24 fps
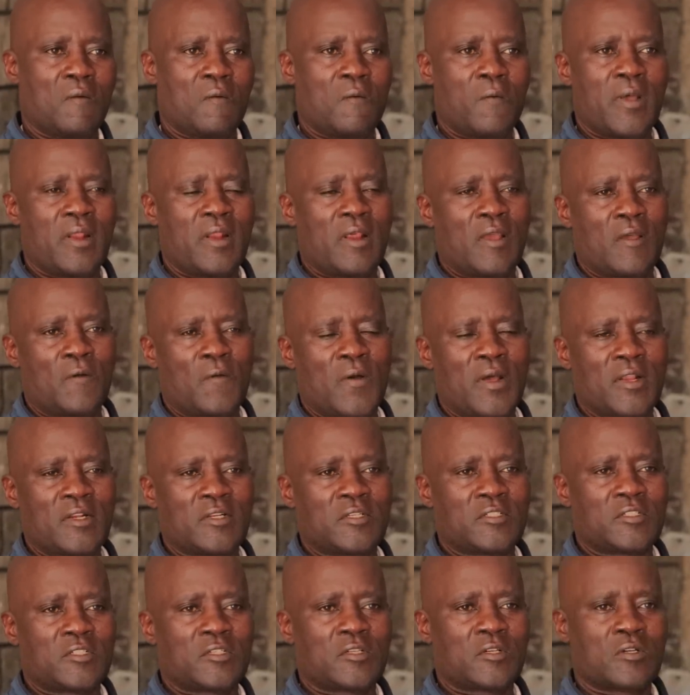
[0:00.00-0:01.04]
When I
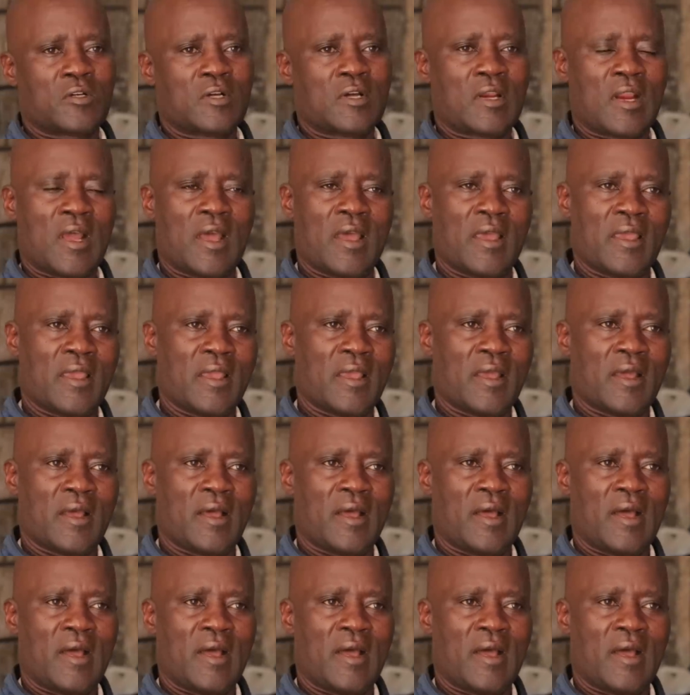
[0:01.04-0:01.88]
want to cry,